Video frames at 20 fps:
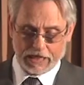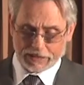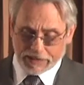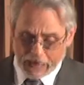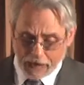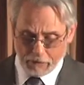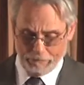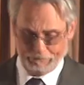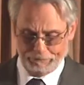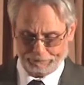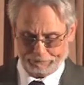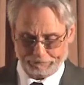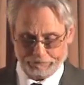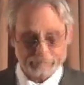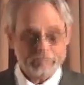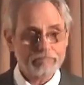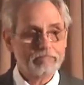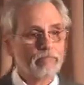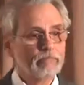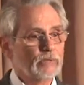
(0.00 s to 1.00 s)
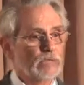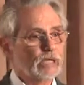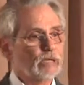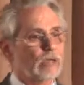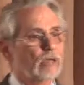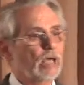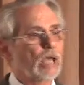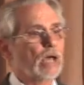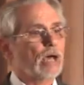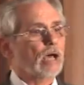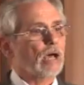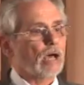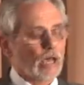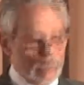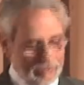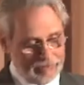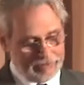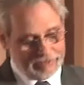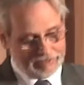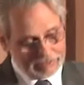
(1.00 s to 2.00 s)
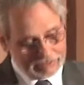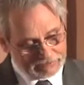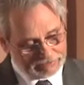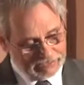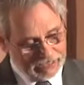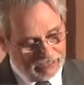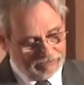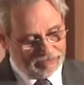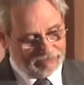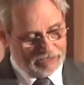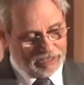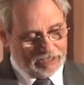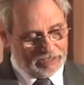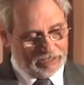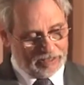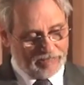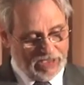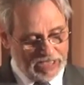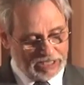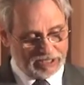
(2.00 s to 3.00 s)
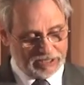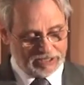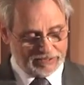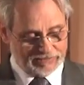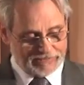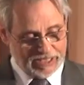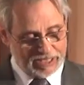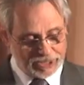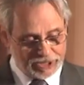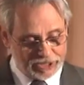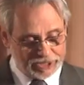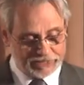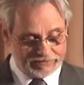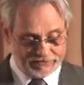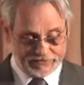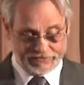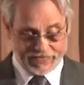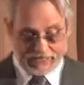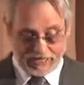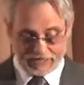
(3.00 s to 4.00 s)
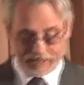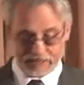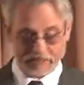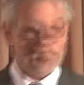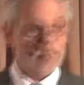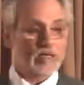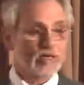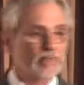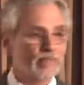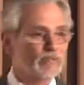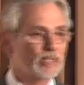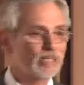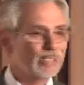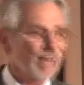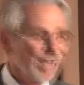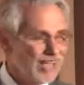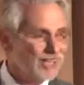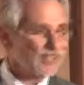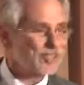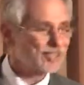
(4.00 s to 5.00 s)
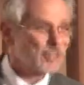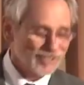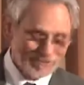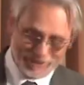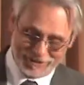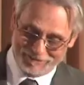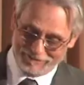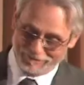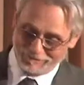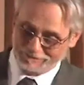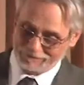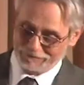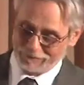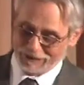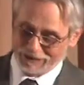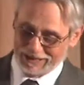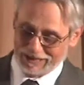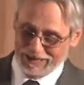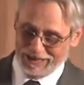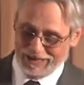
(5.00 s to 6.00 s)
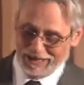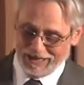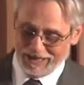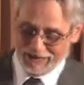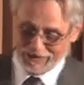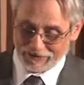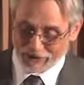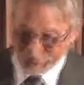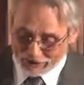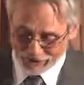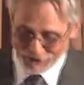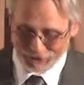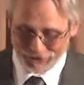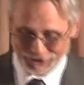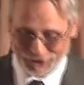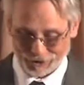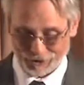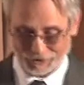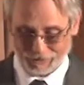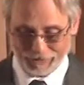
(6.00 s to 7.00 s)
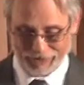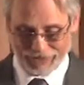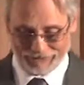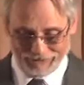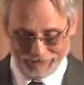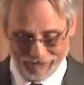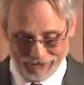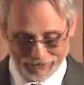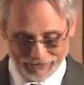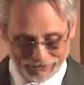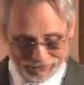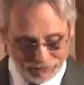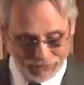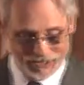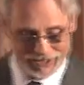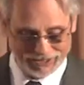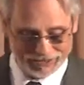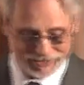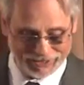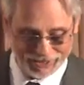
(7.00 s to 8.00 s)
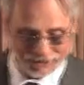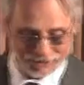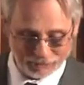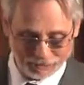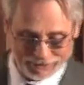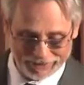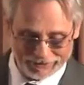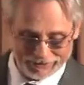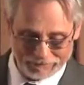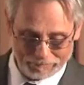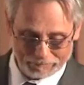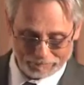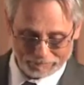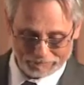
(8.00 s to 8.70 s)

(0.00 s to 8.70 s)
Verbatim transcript: Now, this ev evangelization is the task of the laity, the third term that Father Sweeney dealt with.